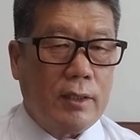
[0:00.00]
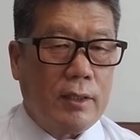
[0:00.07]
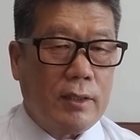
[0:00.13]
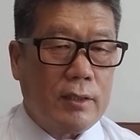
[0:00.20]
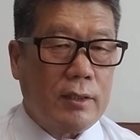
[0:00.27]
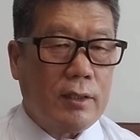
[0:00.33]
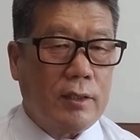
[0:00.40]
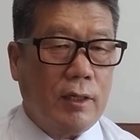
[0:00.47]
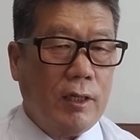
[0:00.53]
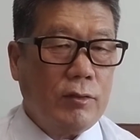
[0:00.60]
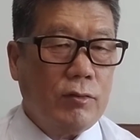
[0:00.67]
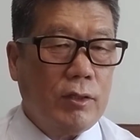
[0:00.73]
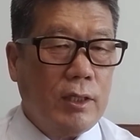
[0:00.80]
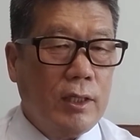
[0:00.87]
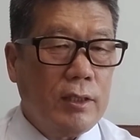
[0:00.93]

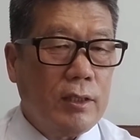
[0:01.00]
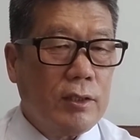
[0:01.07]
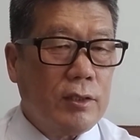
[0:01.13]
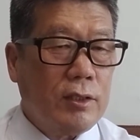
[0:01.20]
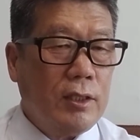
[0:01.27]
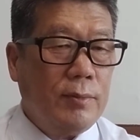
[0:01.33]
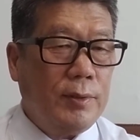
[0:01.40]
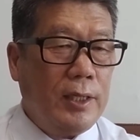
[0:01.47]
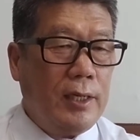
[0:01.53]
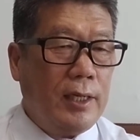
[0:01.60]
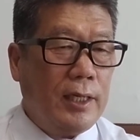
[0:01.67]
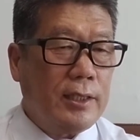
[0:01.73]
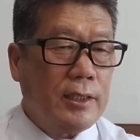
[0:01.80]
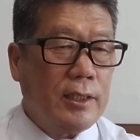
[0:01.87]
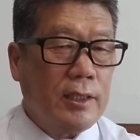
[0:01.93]
Structure and the civil
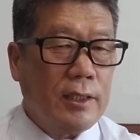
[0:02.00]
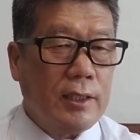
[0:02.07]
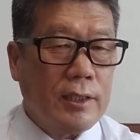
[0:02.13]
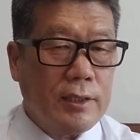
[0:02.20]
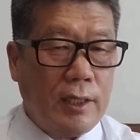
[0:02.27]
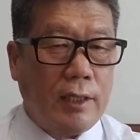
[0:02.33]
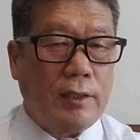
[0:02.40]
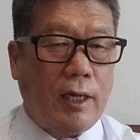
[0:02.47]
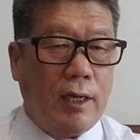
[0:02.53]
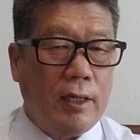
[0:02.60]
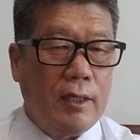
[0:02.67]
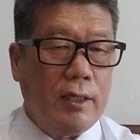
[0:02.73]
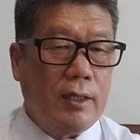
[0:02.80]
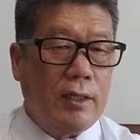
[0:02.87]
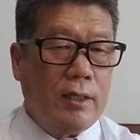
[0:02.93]
engineering sector.
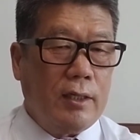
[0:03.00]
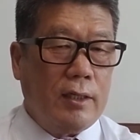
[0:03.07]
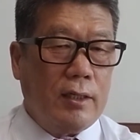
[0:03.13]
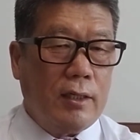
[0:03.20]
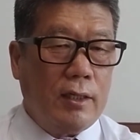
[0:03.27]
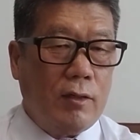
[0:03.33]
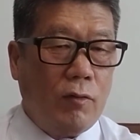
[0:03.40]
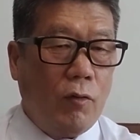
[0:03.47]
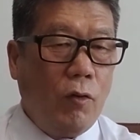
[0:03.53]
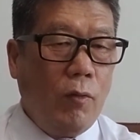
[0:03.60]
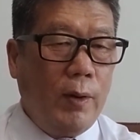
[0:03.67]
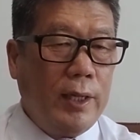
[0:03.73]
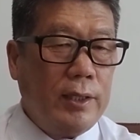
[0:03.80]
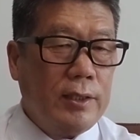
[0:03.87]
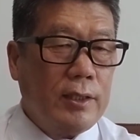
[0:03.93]

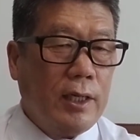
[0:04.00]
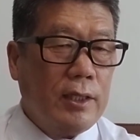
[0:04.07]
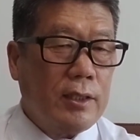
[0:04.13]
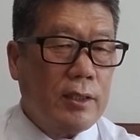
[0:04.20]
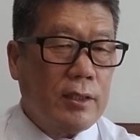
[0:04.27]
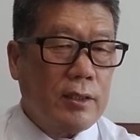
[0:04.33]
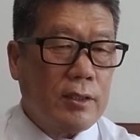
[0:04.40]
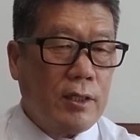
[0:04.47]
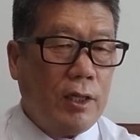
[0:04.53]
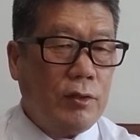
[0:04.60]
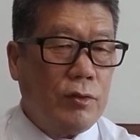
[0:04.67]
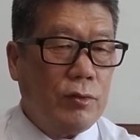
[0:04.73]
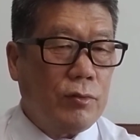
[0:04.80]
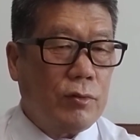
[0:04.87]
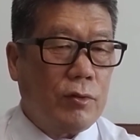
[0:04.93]
Over design
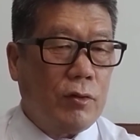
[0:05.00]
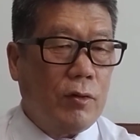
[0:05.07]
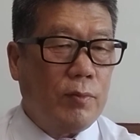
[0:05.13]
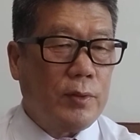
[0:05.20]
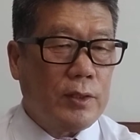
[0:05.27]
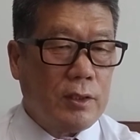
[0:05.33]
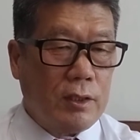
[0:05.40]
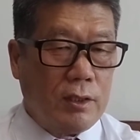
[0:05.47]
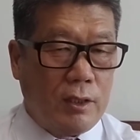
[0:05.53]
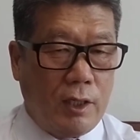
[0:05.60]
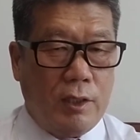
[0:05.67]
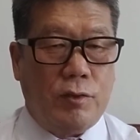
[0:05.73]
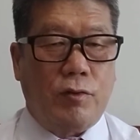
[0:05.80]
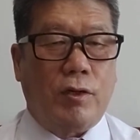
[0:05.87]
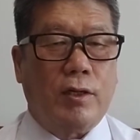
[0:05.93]
statute of
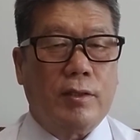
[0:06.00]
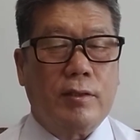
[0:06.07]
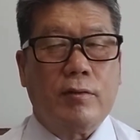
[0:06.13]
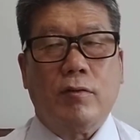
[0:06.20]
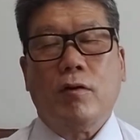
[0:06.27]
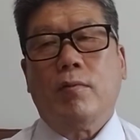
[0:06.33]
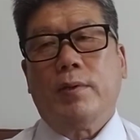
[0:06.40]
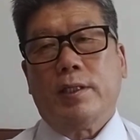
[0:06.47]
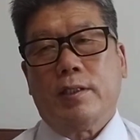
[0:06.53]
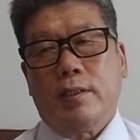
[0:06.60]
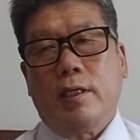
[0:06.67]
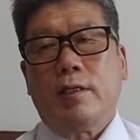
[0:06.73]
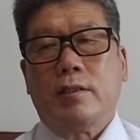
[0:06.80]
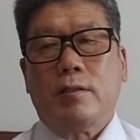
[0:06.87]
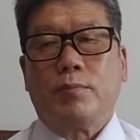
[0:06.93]
structure. Over
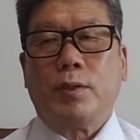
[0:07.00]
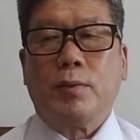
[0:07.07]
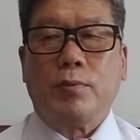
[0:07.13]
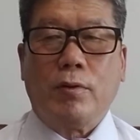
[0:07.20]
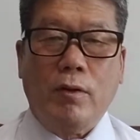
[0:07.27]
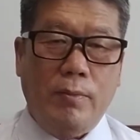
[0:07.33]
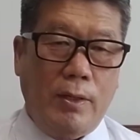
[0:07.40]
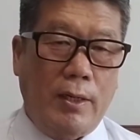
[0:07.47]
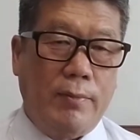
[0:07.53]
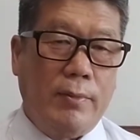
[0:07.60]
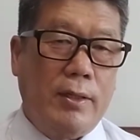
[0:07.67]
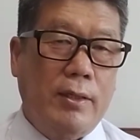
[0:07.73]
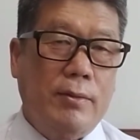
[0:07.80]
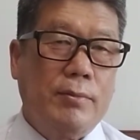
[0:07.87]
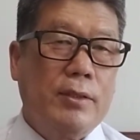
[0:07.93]
design is a big problem.
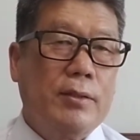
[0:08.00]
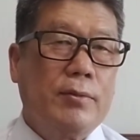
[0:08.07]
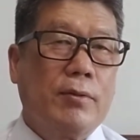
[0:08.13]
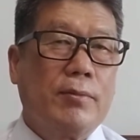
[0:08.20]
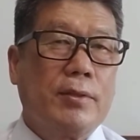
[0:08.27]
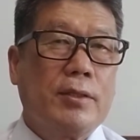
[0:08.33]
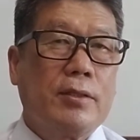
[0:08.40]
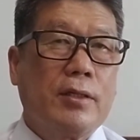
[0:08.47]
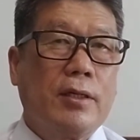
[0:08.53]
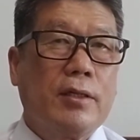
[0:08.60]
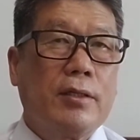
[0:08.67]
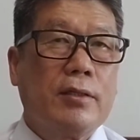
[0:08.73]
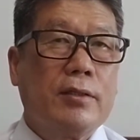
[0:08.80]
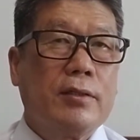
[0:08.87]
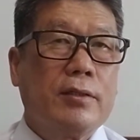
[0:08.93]
Maybe over design.
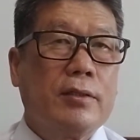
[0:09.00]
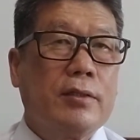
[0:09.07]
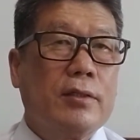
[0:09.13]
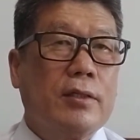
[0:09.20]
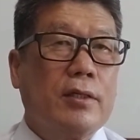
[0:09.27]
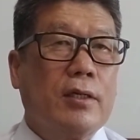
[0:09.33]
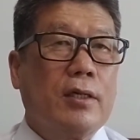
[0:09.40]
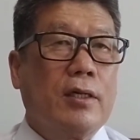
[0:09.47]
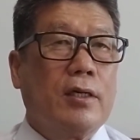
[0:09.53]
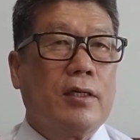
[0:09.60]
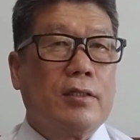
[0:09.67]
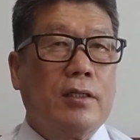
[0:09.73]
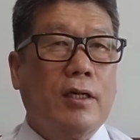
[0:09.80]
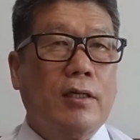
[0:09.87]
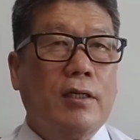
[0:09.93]

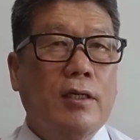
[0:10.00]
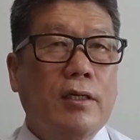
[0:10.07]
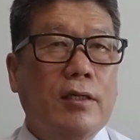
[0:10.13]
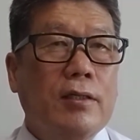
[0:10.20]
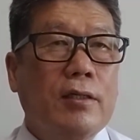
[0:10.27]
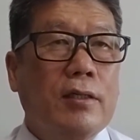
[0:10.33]
checking on